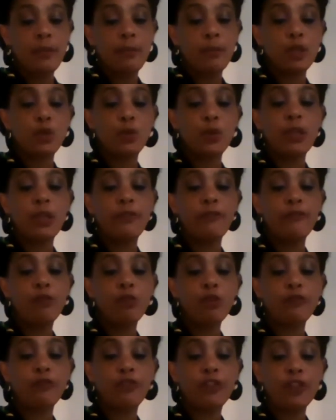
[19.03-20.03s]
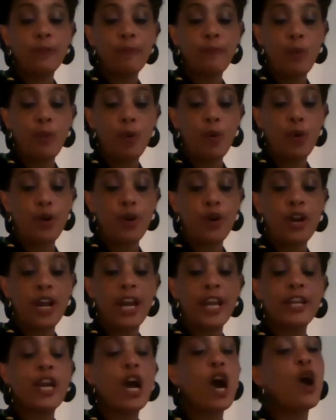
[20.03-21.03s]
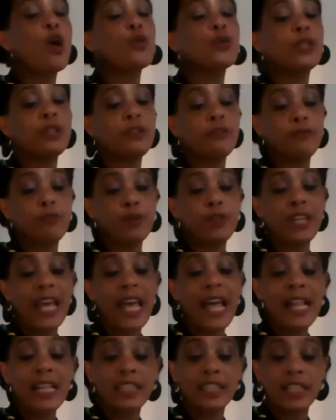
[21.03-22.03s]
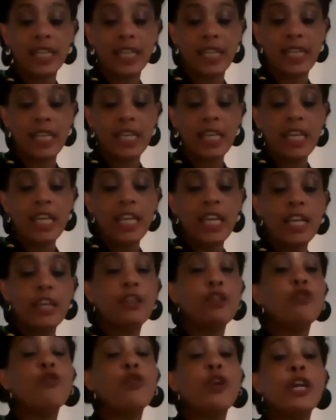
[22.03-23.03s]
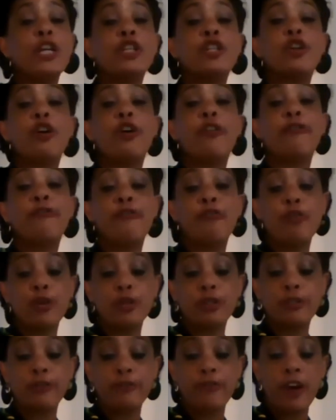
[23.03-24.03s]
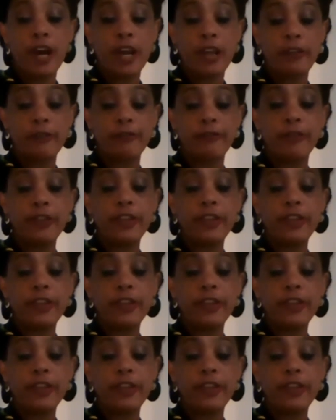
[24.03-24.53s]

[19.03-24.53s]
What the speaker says: between food for the poor and housing for the elderly in the ratio of 4:5.